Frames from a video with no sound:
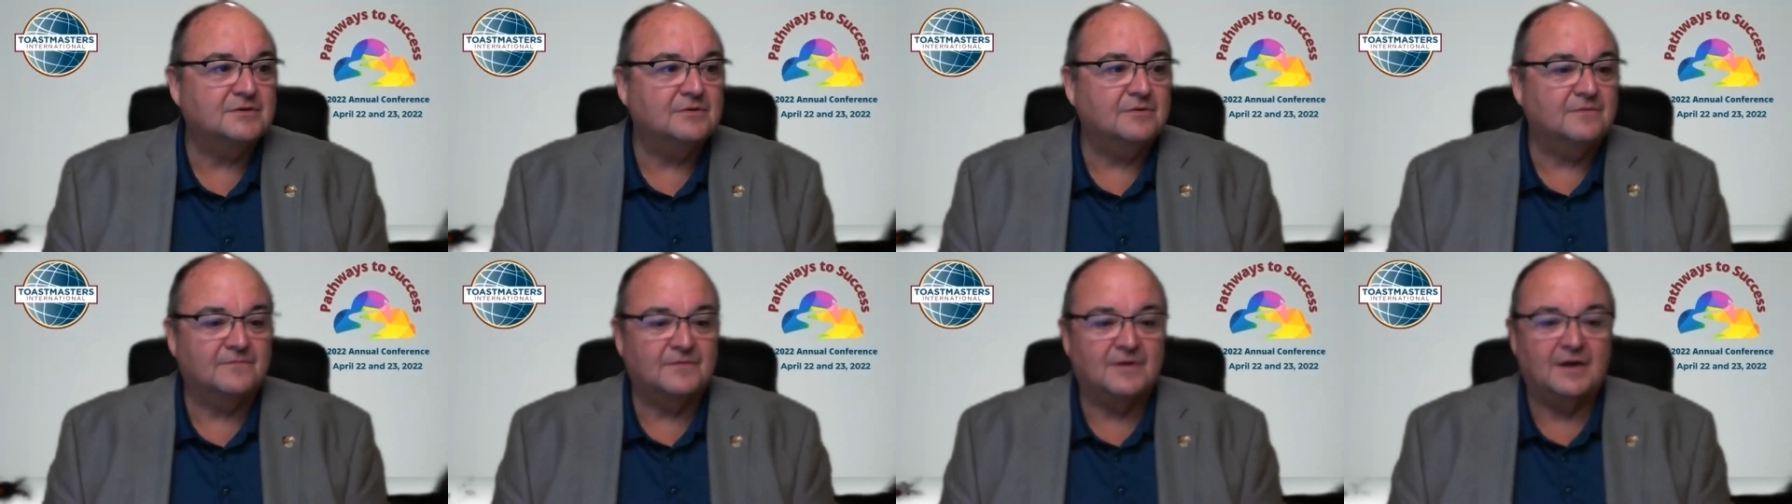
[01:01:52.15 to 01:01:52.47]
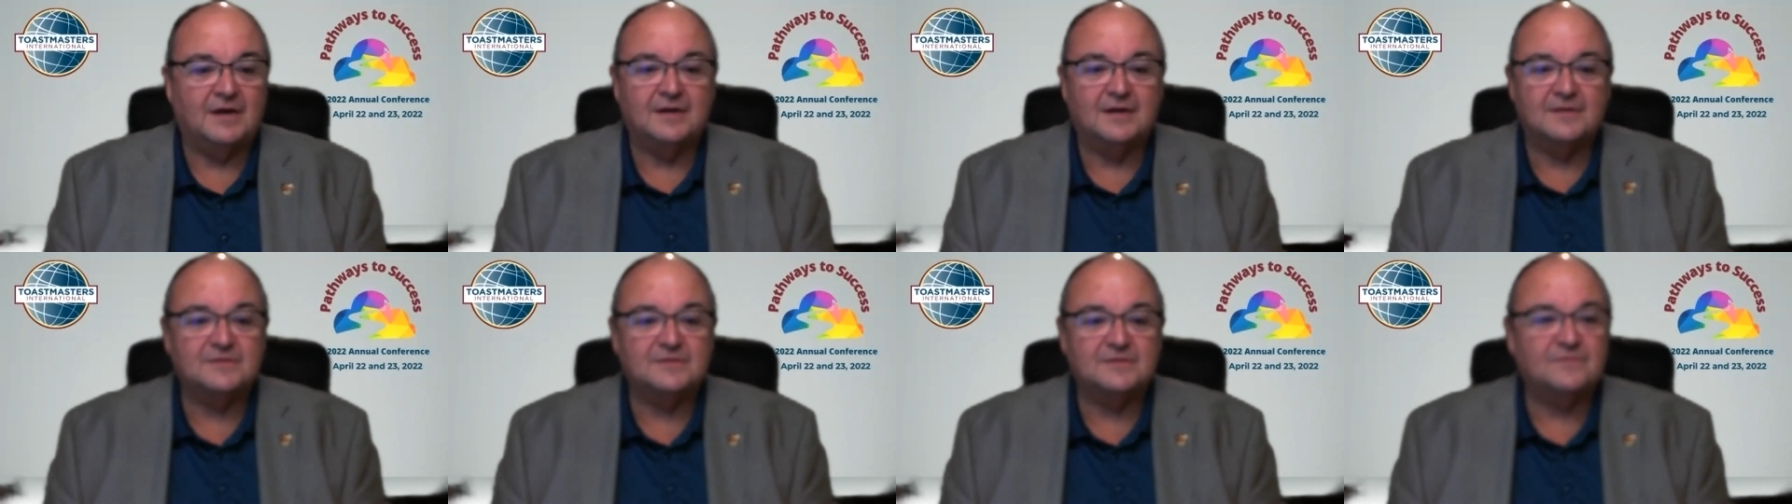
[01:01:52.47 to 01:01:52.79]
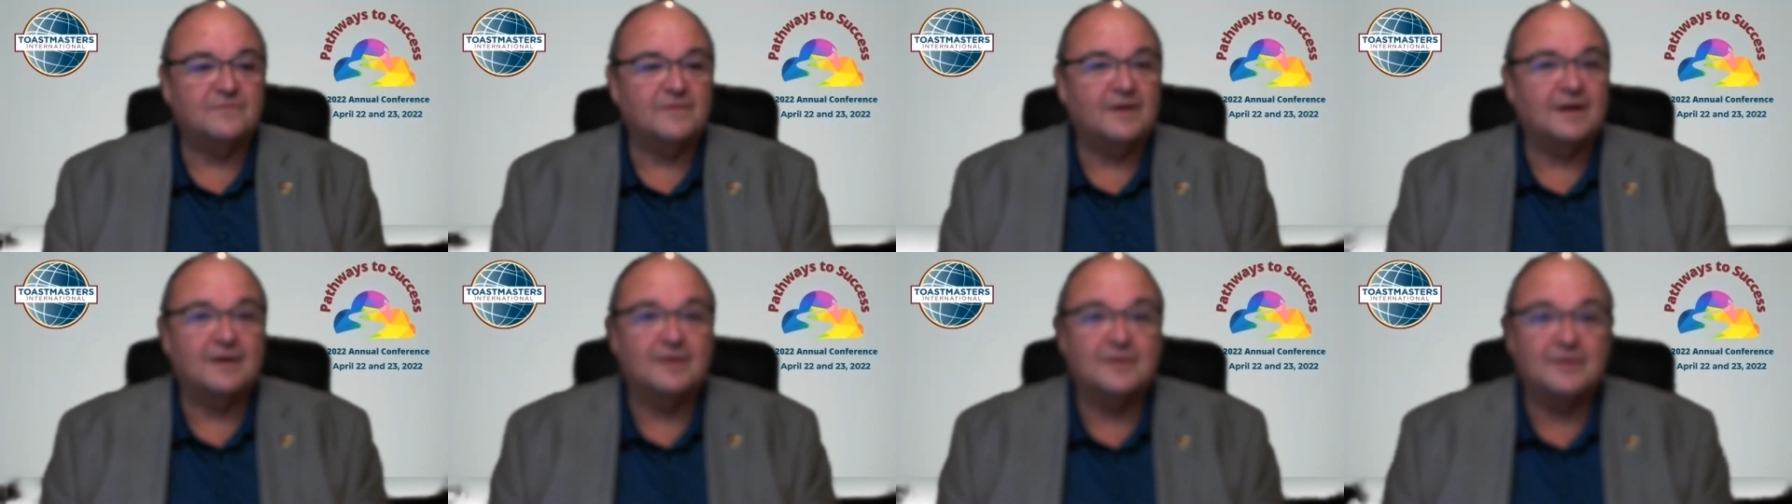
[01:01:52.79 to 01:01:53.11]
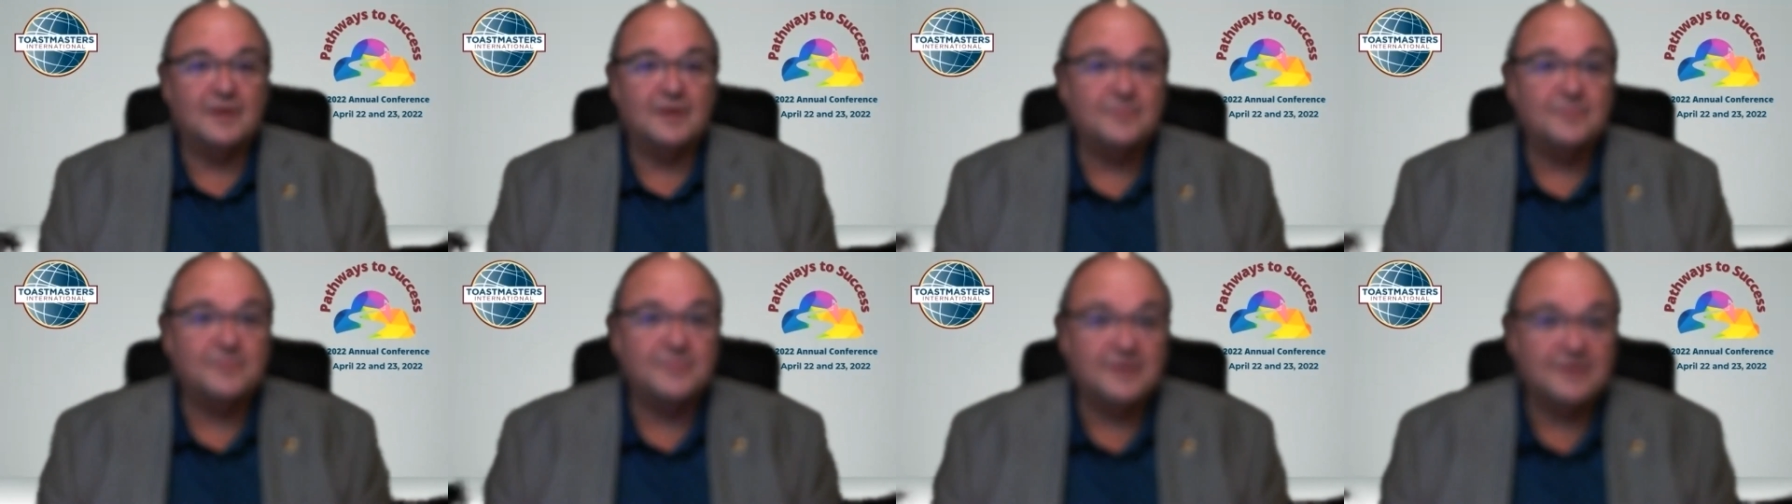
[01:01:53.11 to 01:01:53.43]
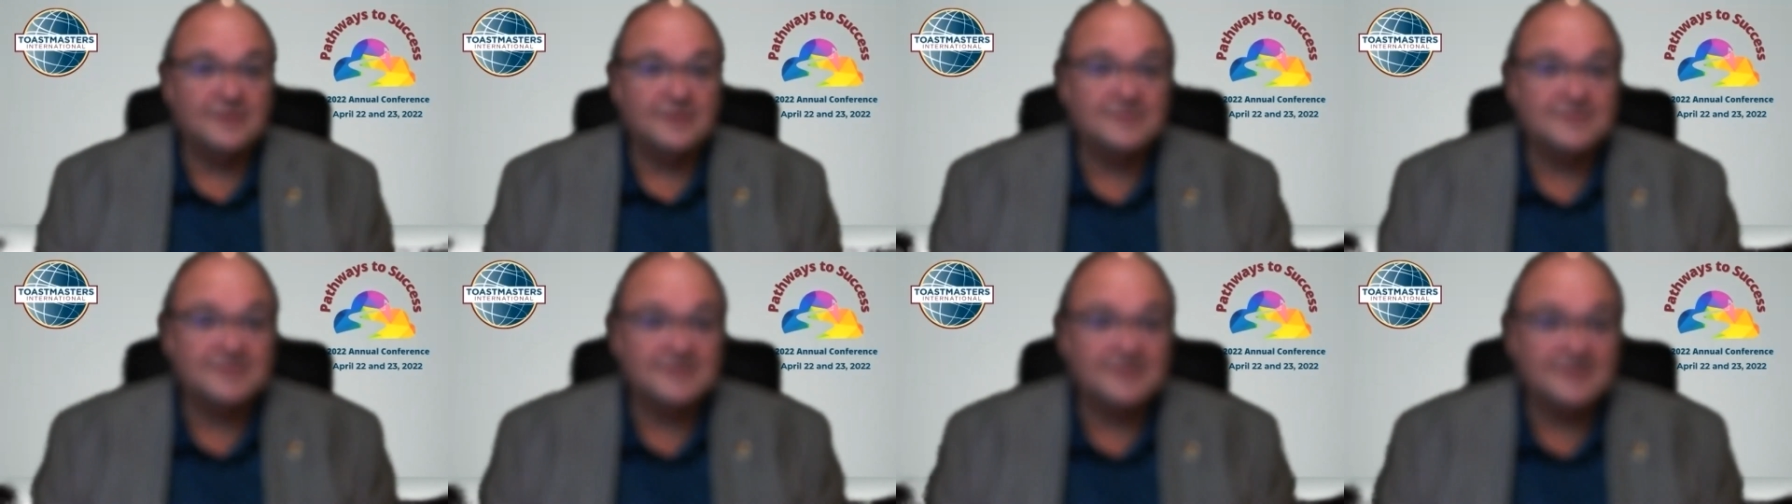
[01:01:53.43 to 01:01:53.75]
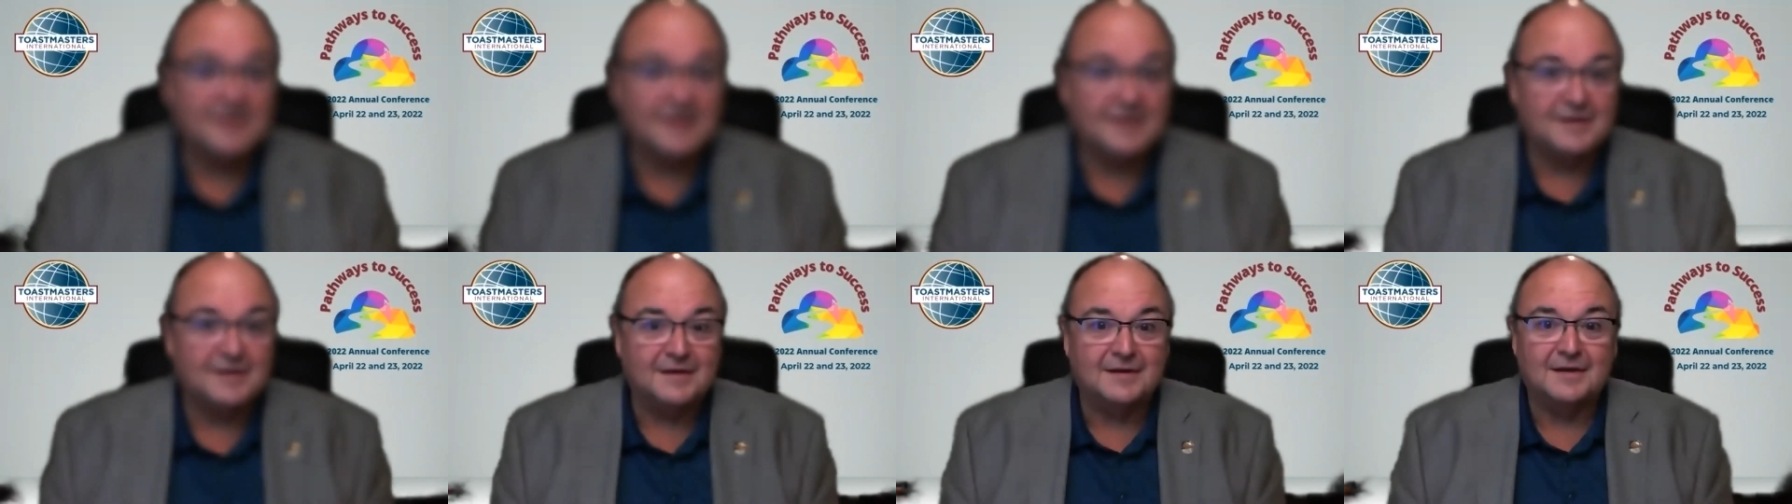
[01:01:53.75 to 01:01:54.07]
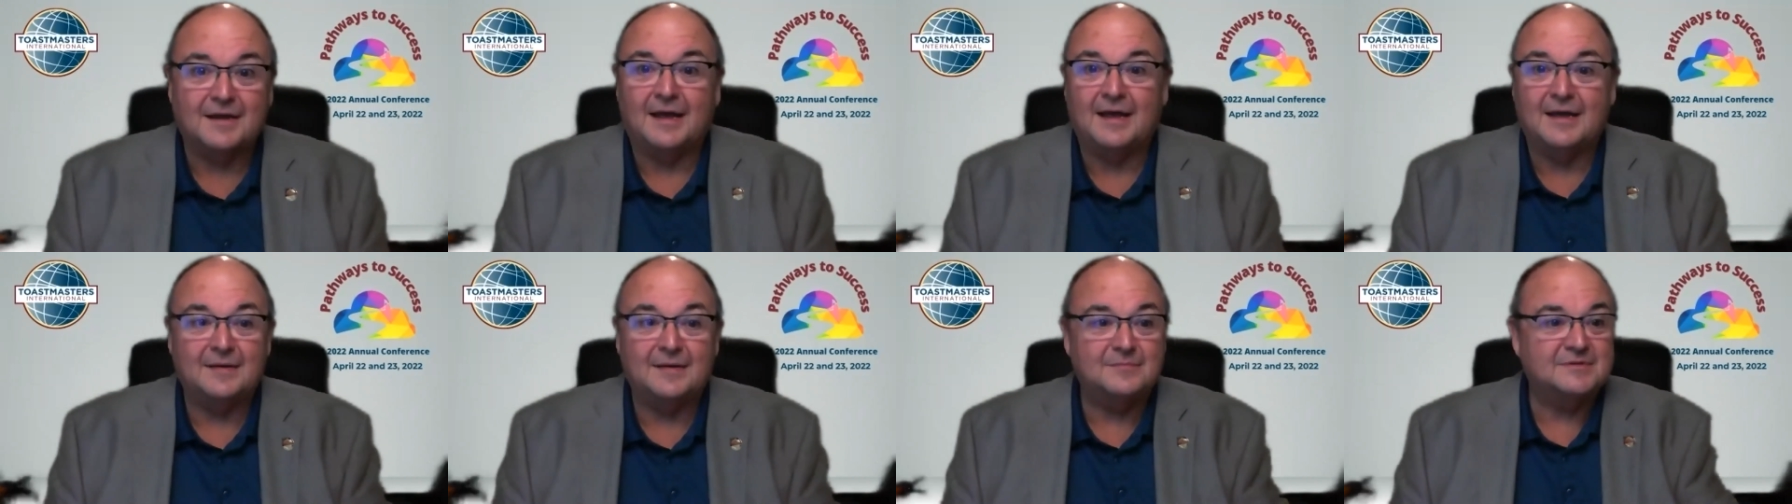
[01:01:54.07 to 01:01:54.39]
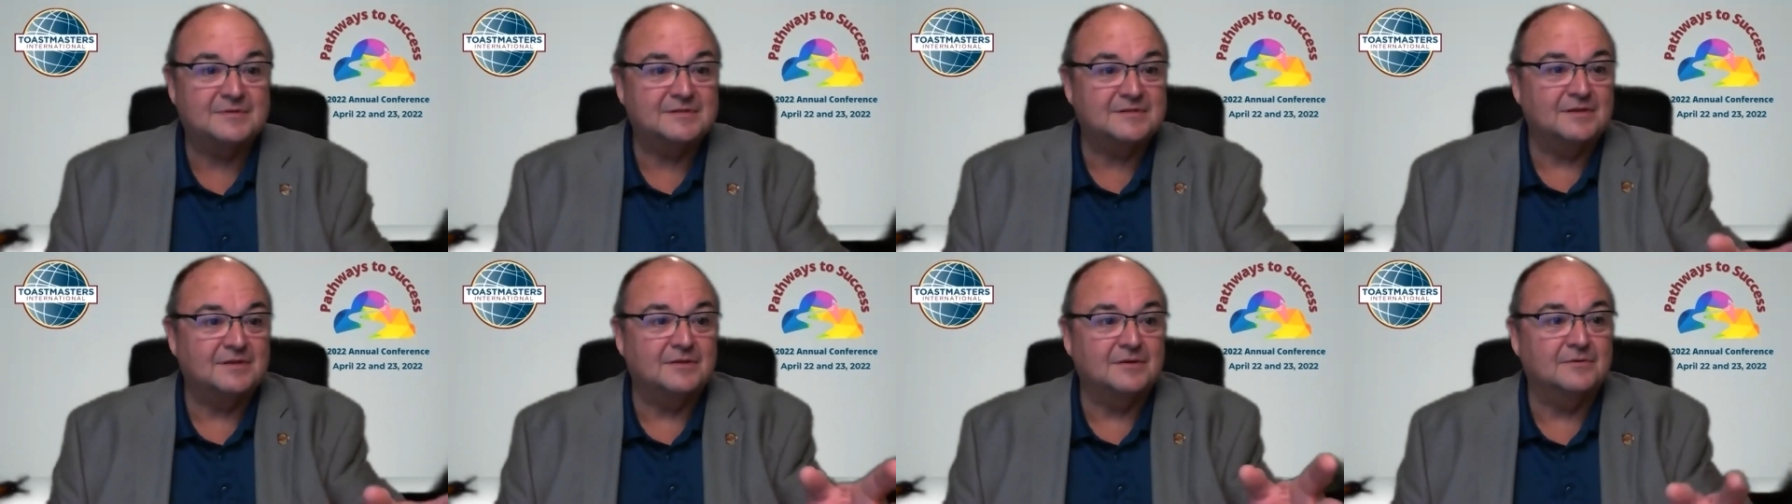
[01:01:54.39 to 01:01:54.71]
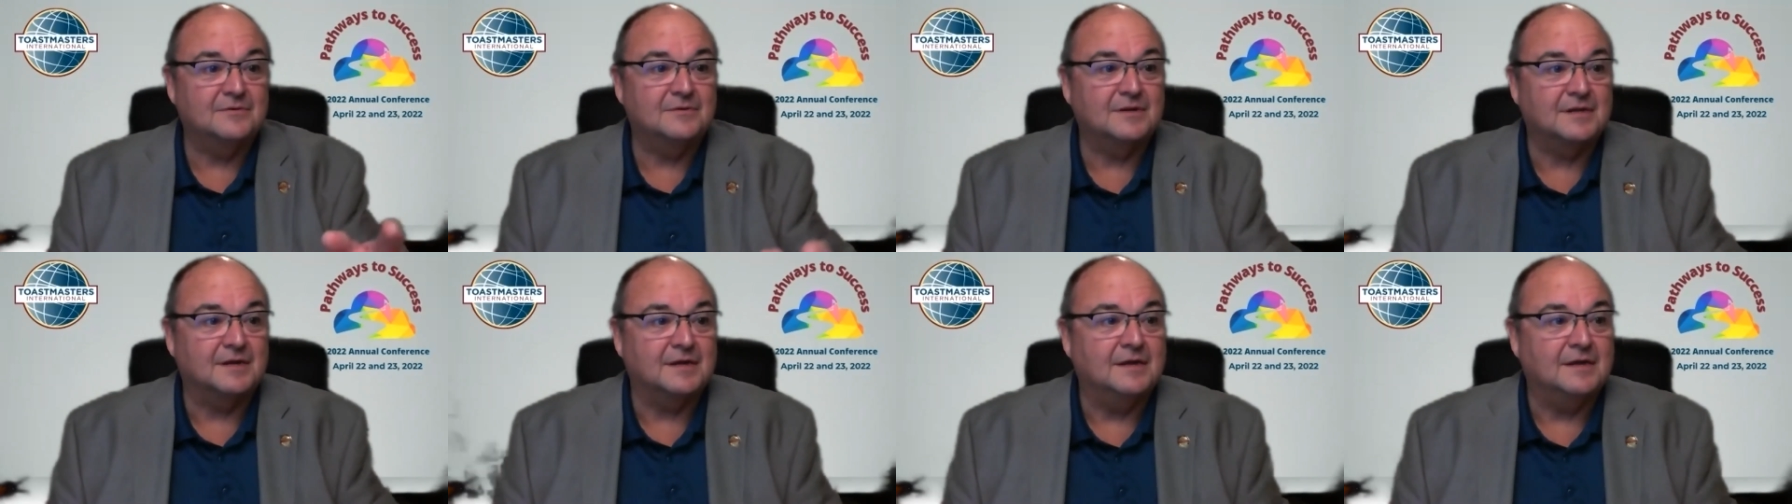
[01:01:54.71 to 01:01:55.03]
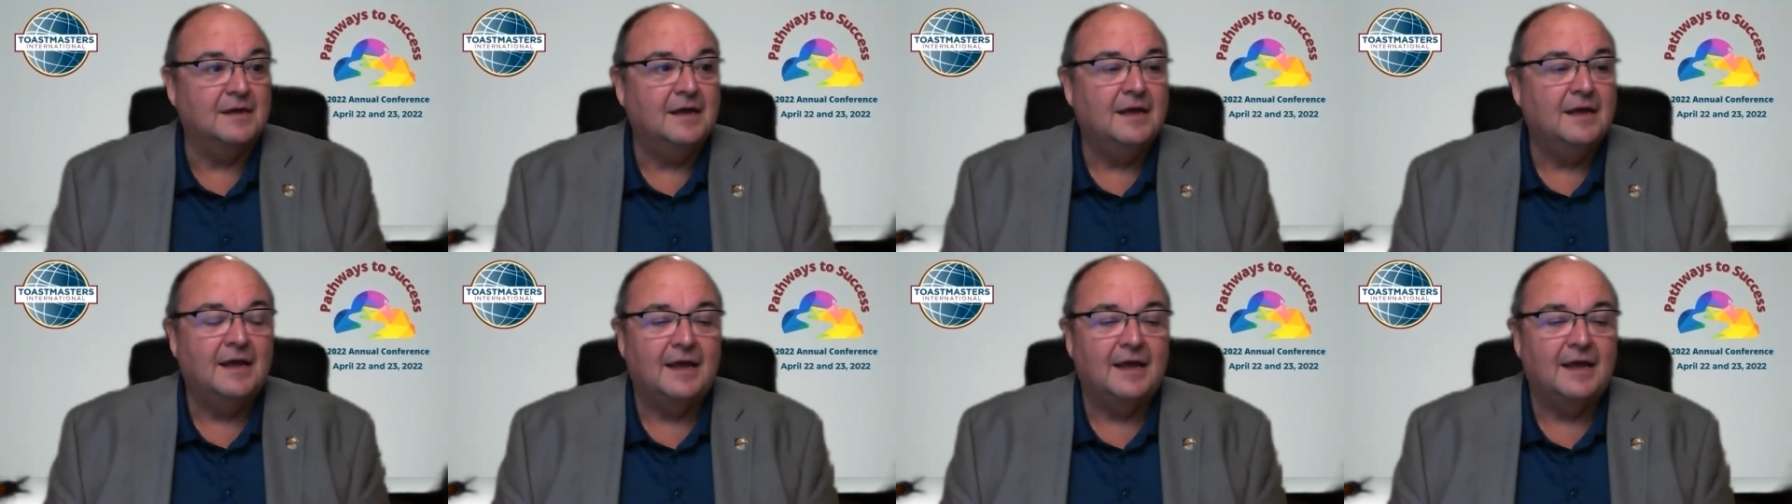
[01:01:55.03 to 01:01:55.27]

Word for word: you've got us fired up here today. Absolutely.